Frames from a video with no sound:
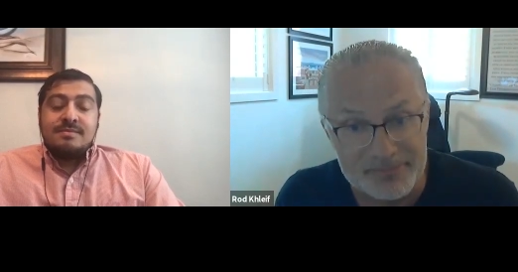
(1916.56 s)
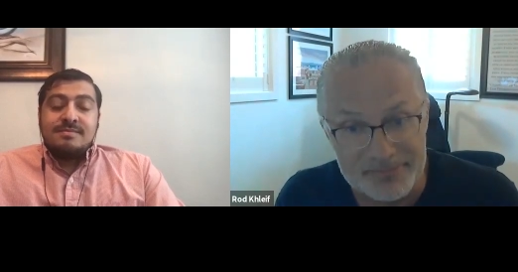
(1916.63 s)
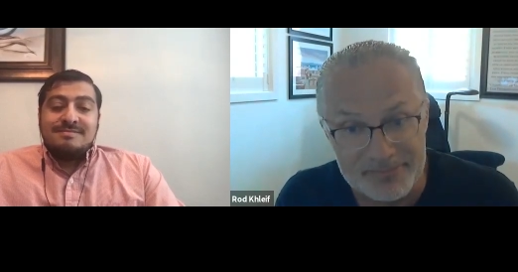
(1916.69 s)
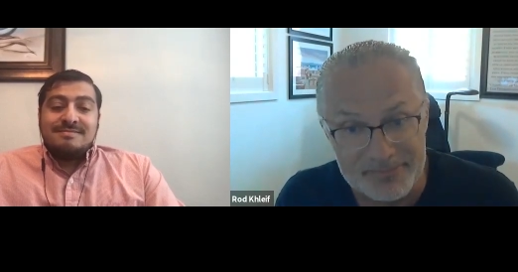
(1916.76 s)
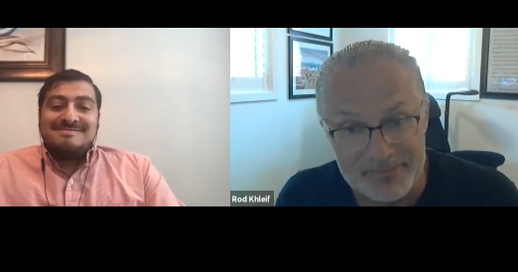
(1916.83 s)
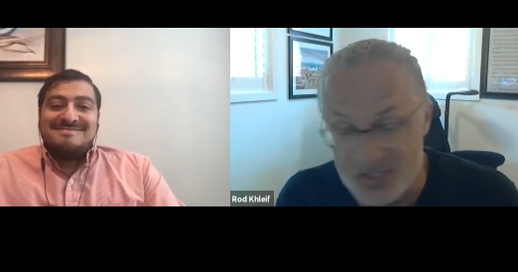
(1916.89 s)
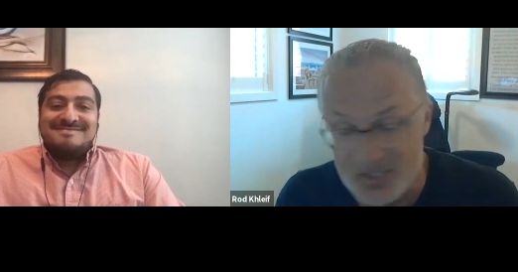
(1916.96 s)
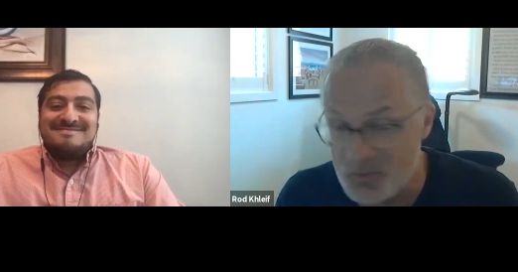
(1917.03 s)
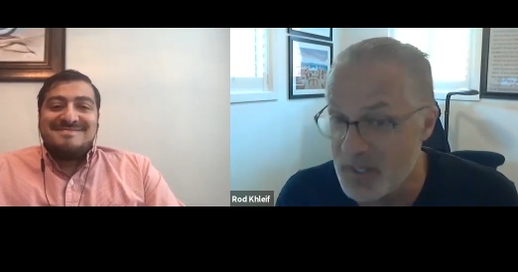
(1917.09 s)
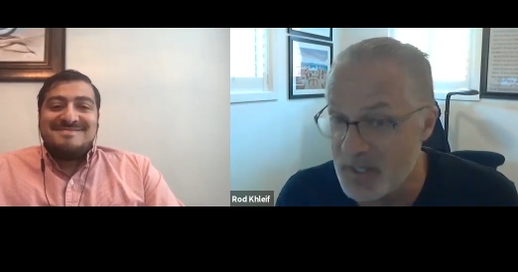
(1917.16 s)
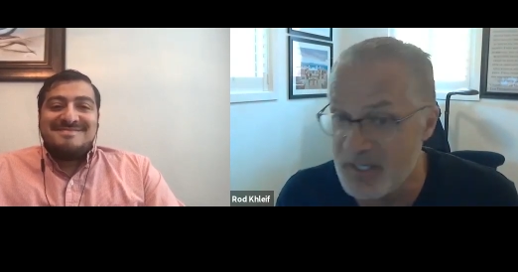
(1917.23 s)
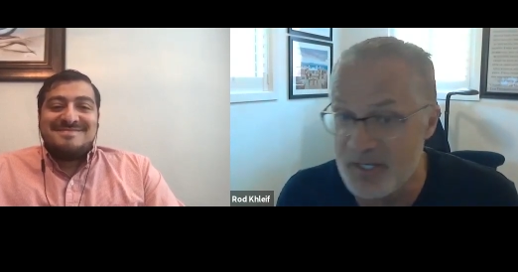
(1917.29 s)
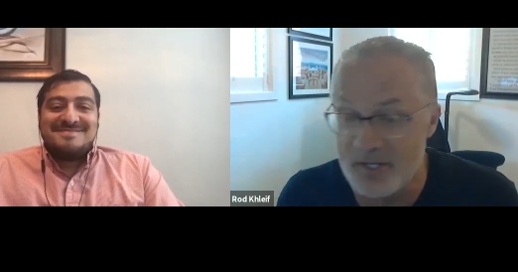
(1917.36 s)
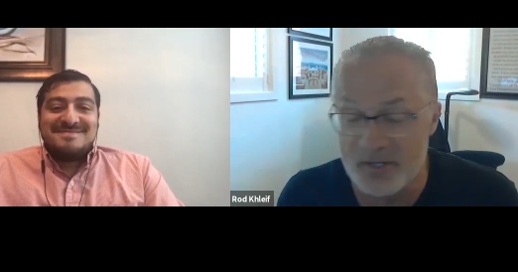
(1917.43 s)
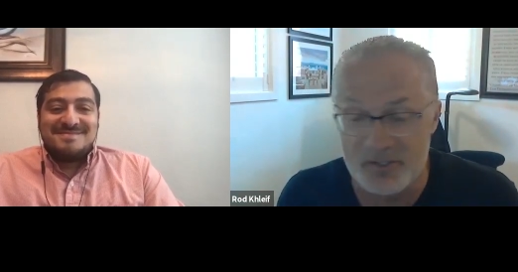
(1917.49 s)
Speaker 1: just one
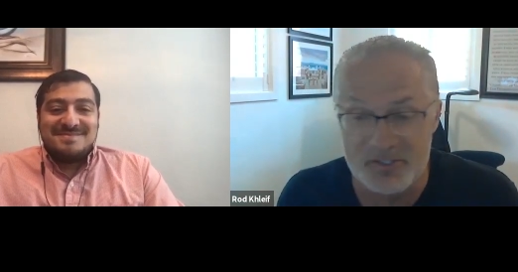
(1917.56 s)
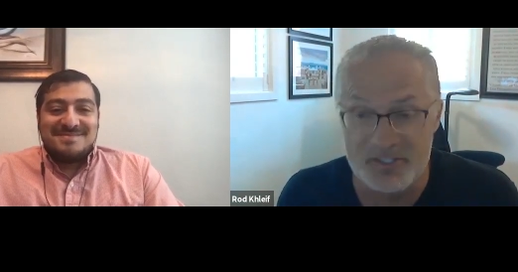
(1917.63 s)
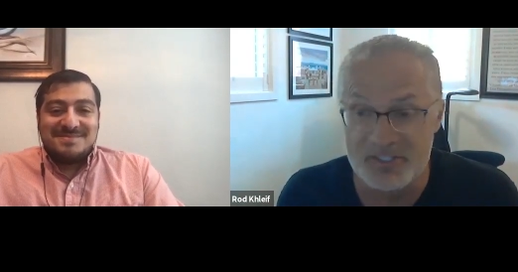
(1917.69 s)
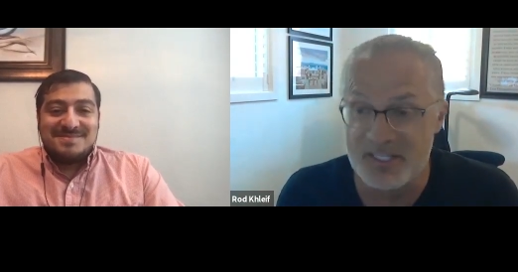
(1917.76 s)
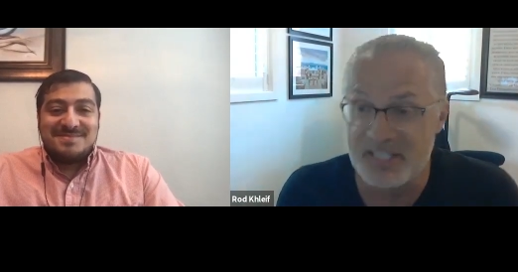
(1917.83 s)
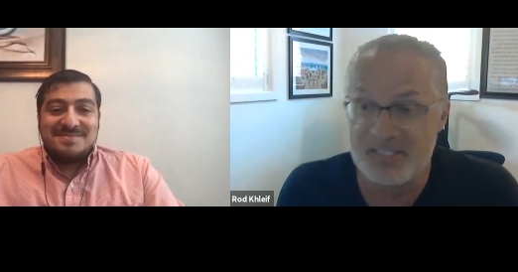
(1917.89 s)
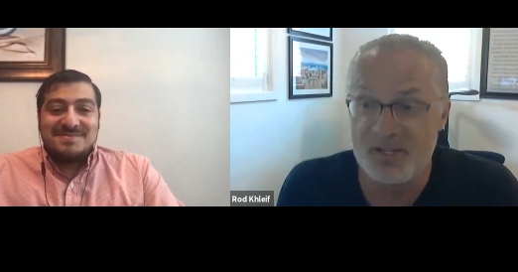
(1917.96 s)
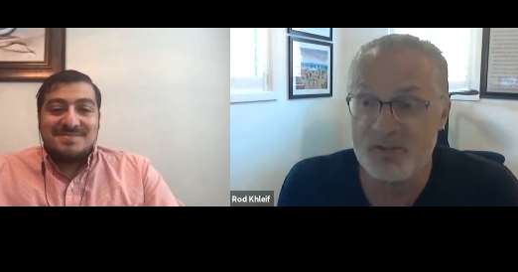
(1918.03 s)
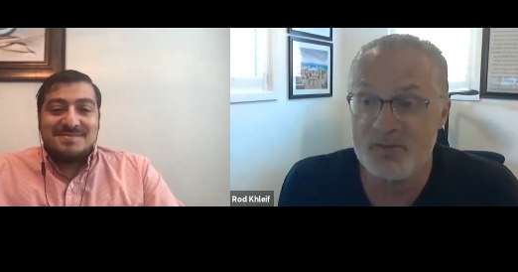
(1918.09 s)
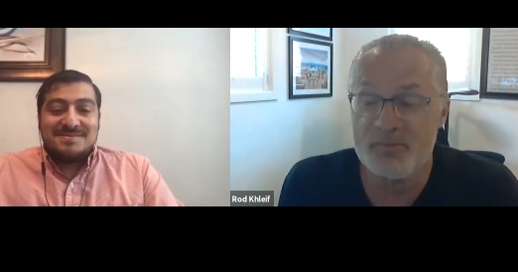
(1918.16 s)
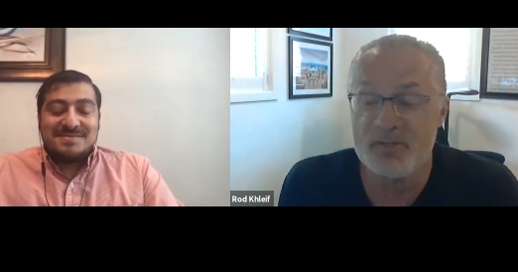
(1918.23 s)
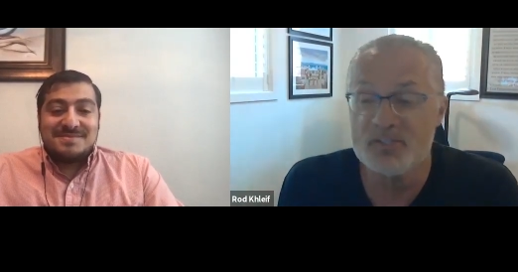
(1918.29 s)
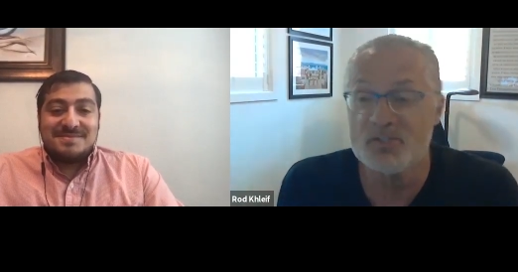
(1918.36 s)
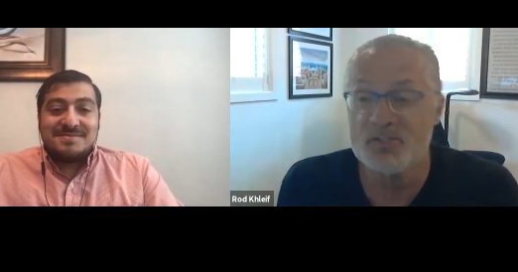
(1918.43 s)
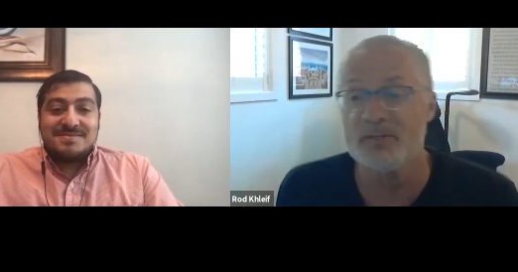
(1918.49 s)
year since that's all you've been
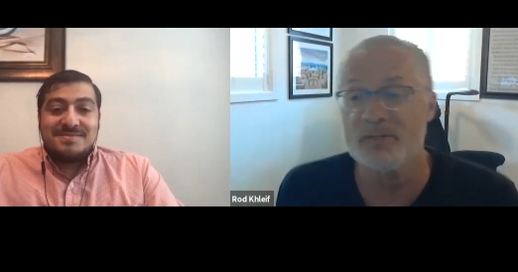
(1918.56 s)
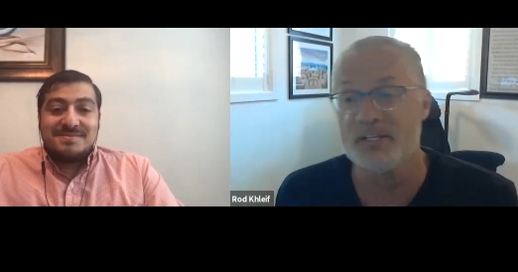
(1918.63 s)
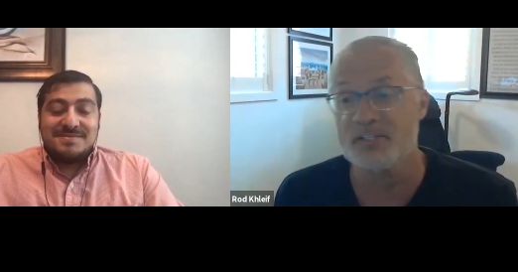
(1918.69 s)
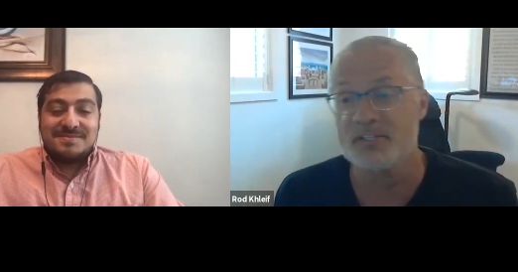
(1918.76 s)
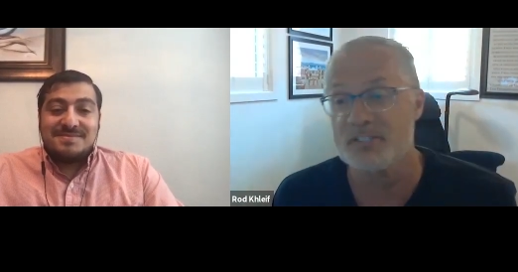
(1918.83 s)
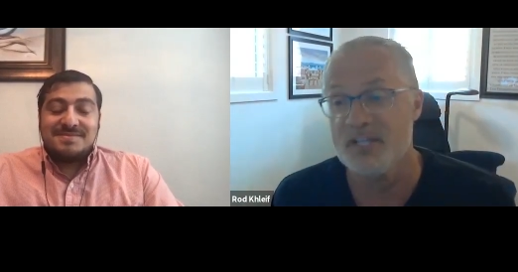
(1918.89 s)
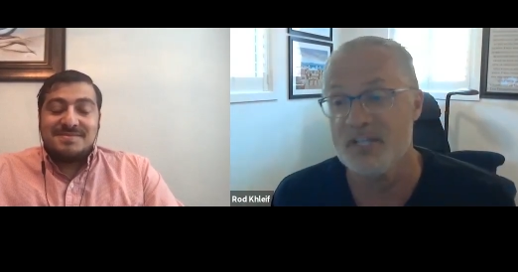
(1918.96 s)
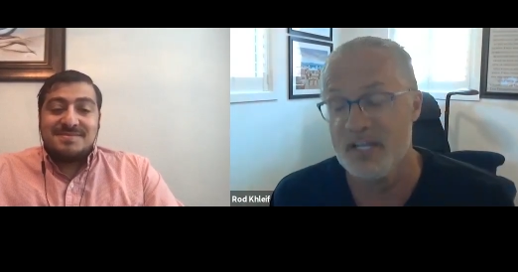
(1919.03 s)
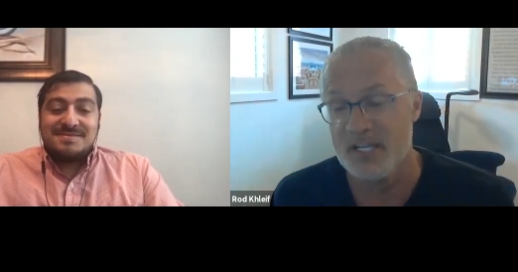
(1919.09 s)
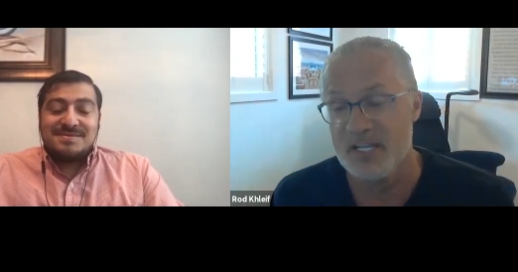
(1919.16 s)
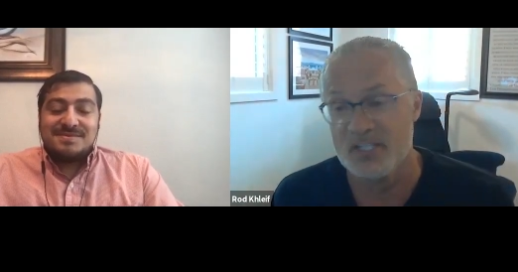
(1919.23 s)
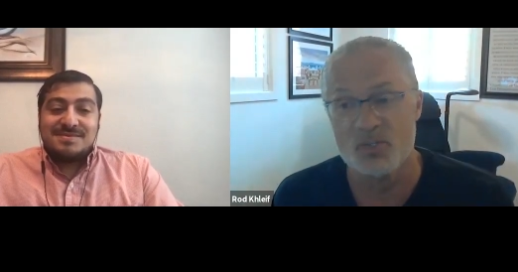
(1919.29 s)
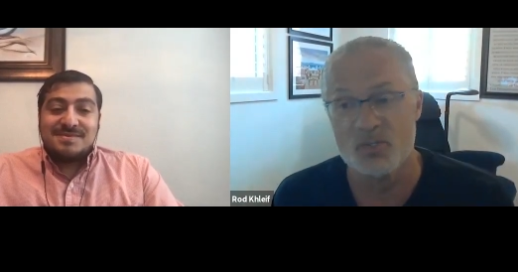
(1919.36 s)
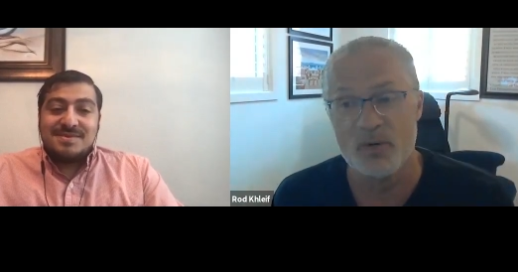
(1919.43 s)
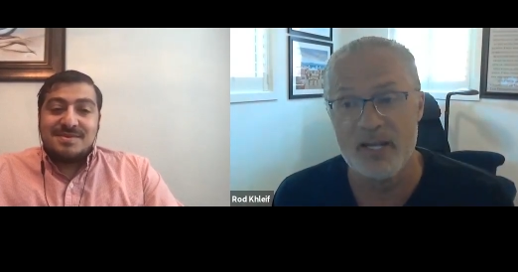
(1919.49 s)
doing this is
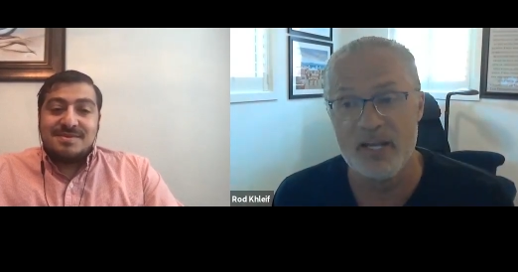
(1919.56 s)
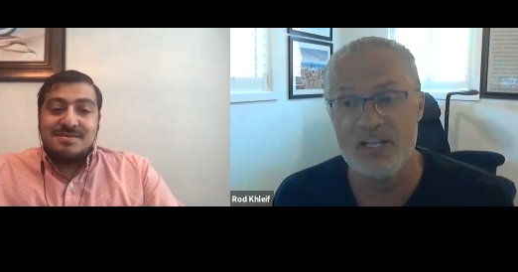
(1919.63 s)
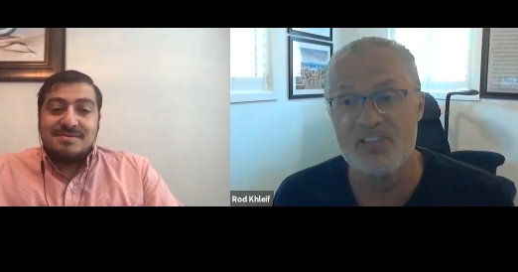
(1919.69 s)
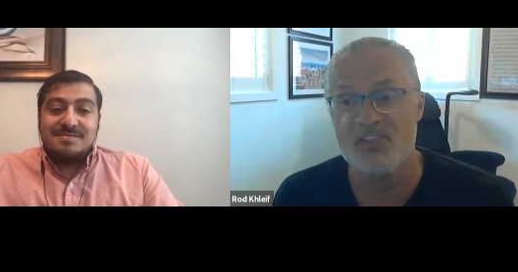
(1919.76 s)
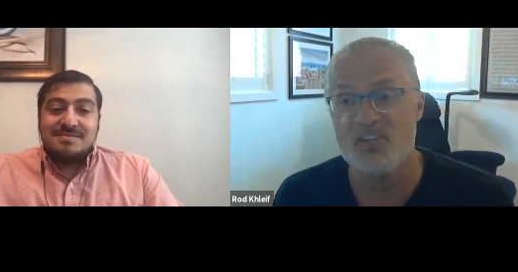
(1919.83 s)
there anything you